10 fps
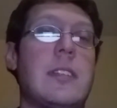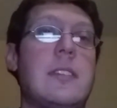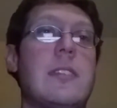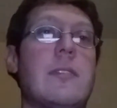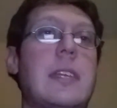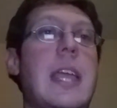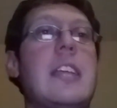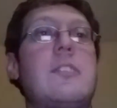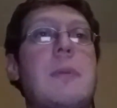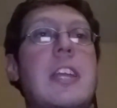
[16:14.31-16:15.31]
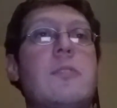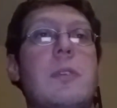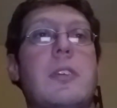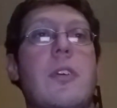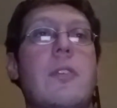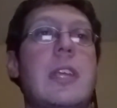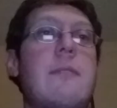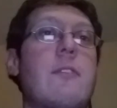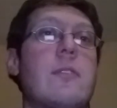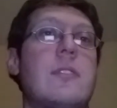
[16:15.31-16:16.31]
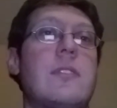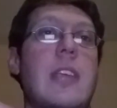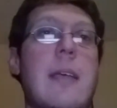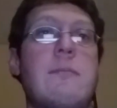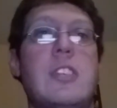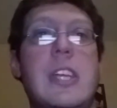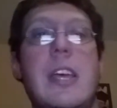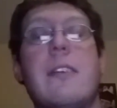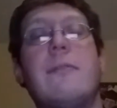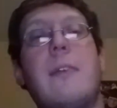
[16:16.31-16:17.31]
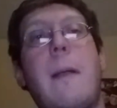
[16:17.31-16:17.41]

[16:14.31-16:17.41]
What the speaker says: steel cage match with Cody versus MJF,